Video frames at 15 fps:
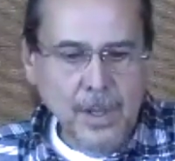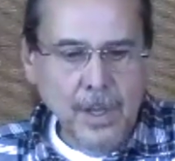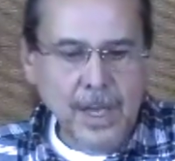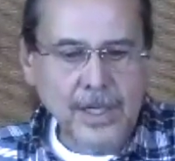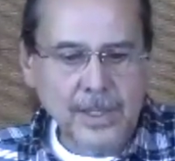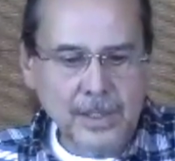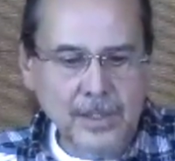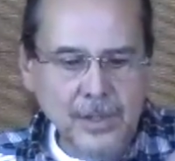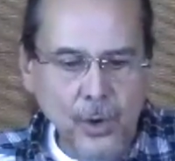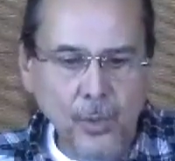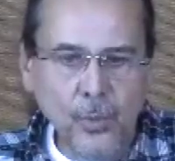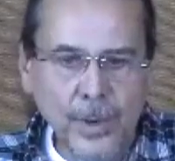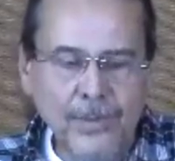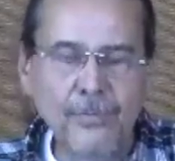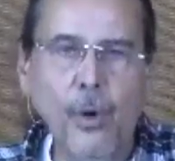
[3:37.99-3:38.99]
you know,
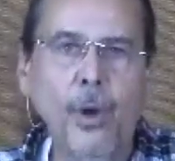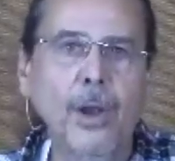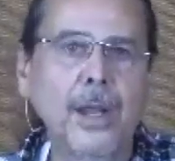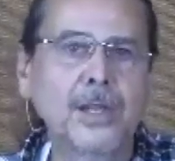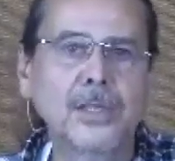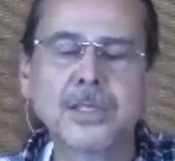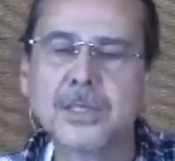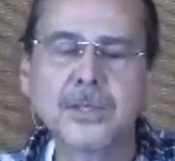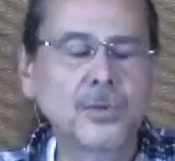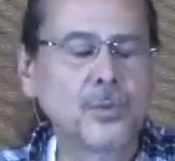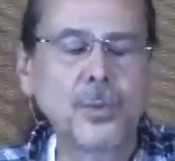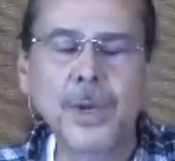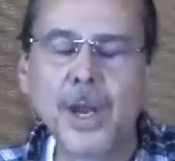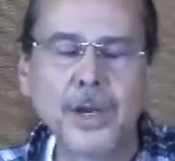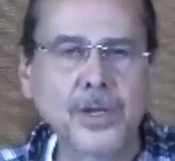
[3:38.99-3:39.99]
we've all,
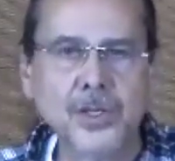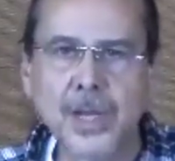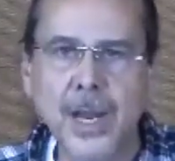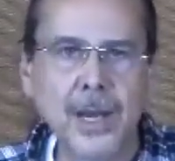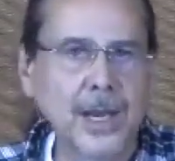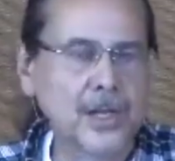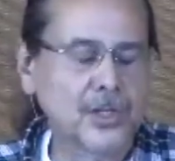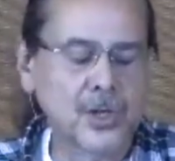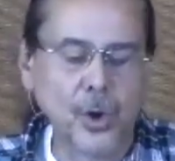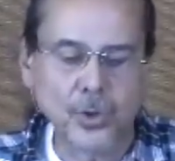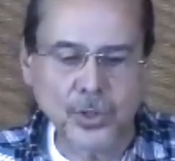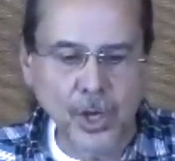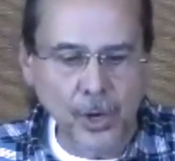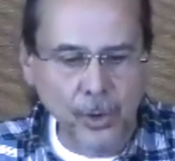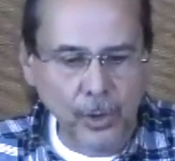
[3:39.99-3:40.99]
we understand that it goes
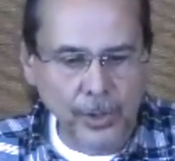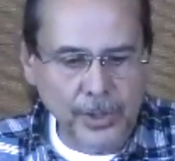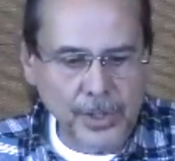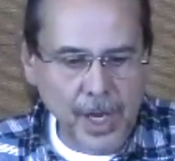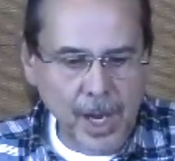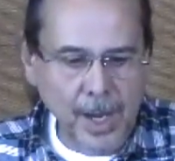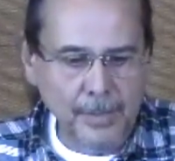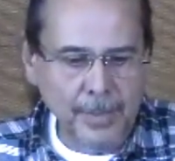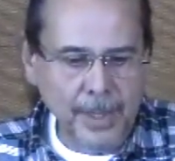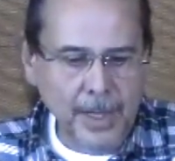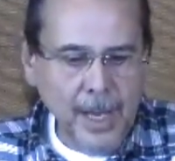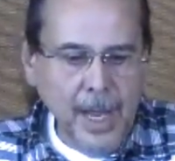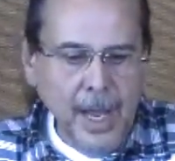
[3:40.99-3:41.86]
on all the time, but